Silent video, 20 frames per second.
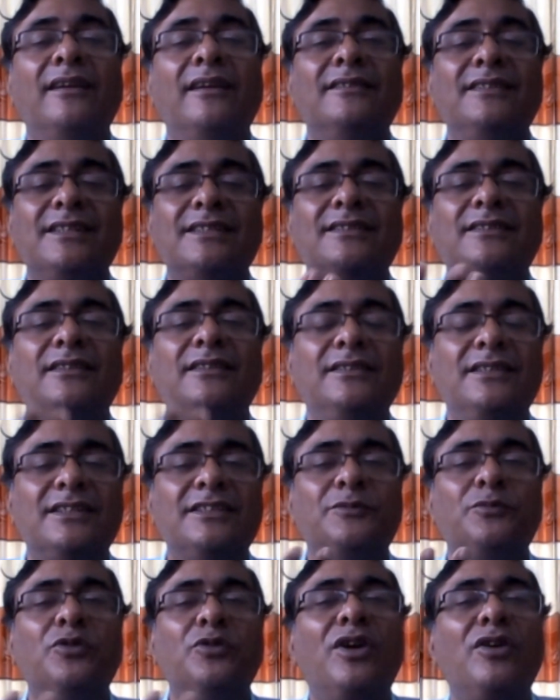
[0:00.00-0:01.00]

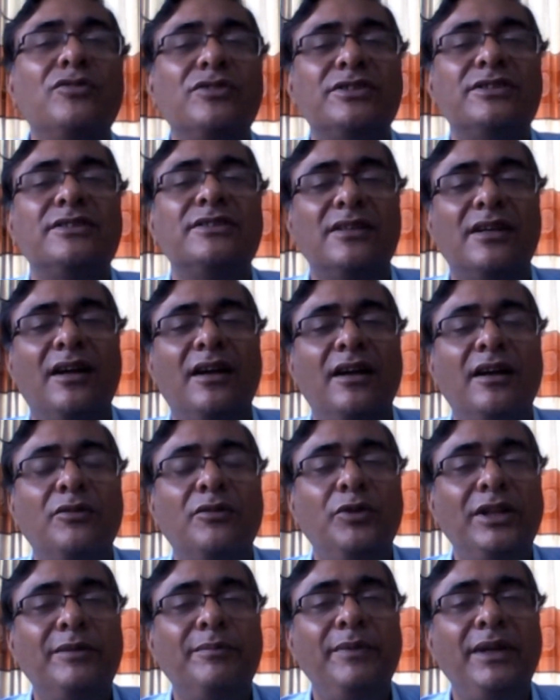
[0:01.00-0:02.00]
Just pronounce
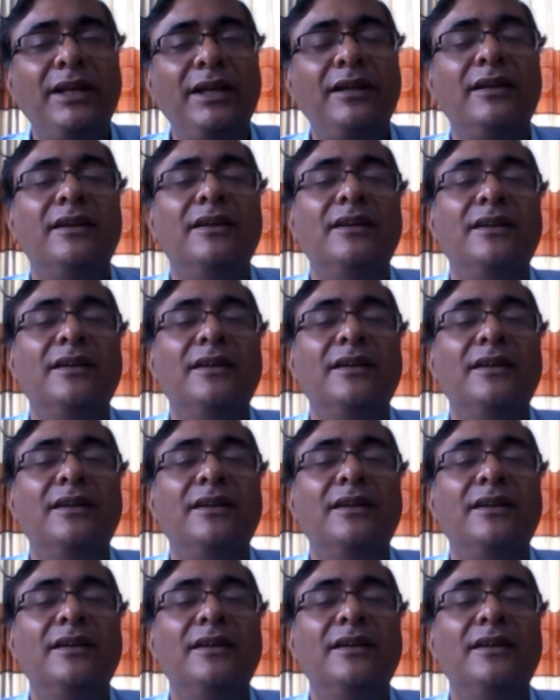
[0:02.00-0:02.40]
with me,